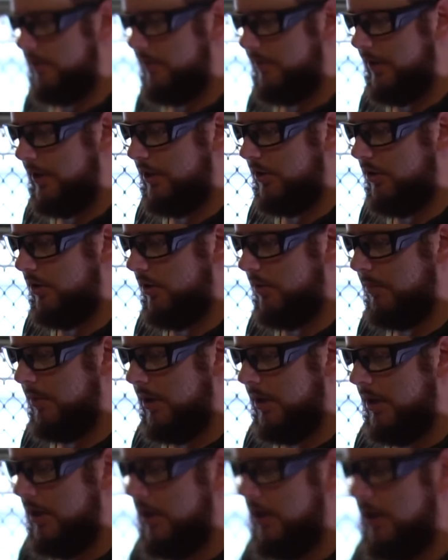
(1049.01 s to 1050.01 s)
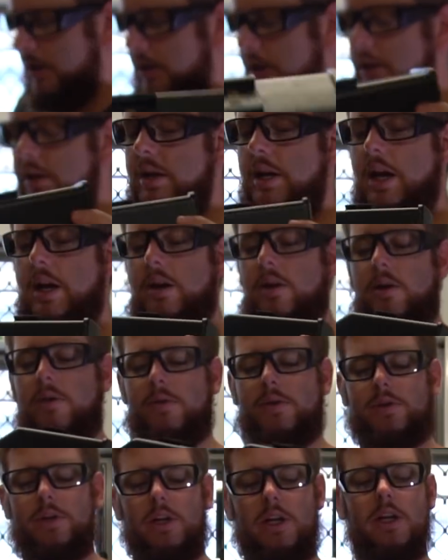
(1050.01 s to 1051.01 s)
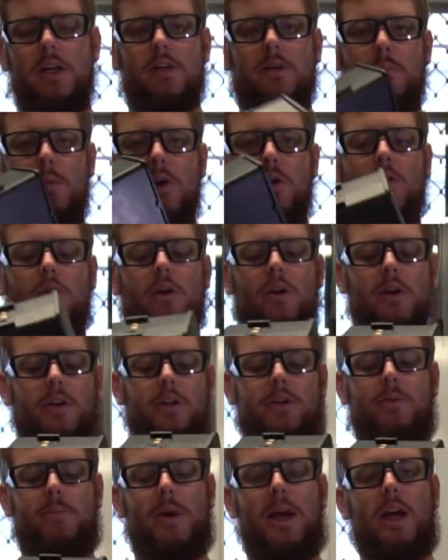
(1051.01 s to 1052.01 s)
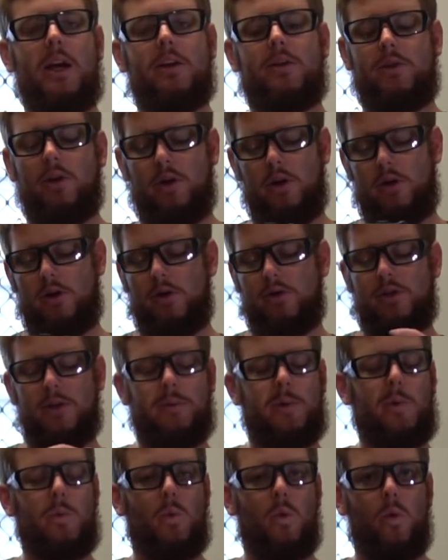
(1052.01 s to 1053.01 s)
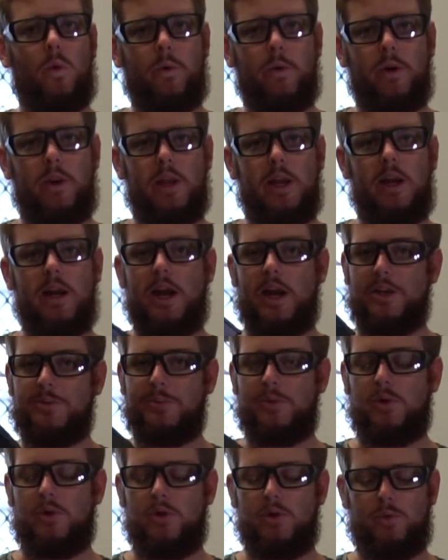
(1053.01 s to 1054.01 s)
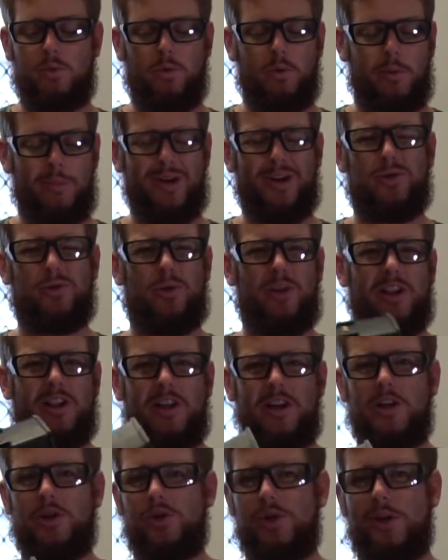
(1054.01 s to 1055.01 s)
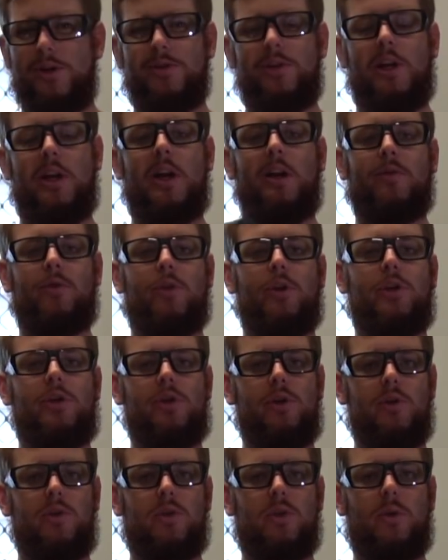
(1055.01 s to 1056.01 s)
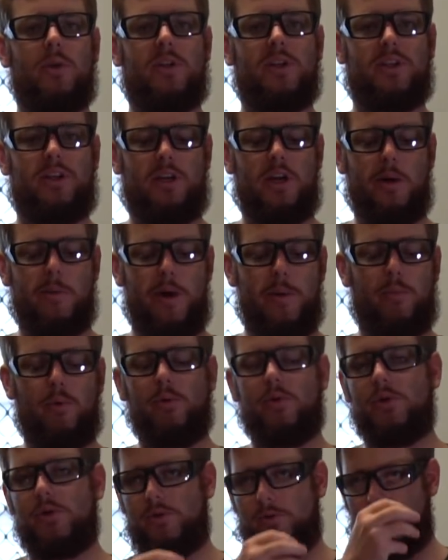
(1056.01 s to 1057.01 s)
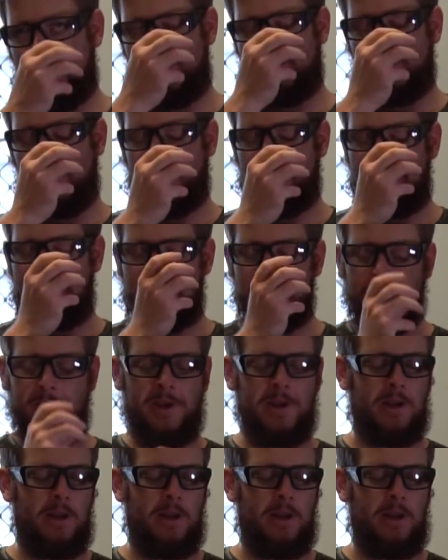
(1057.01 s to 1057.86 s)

the feed tube. Now, obviously it is a motorized mag, so don't go tipping water in there as per usual. Make sure you clean your gels out after each use so it doesn't gum up or destroy the motor.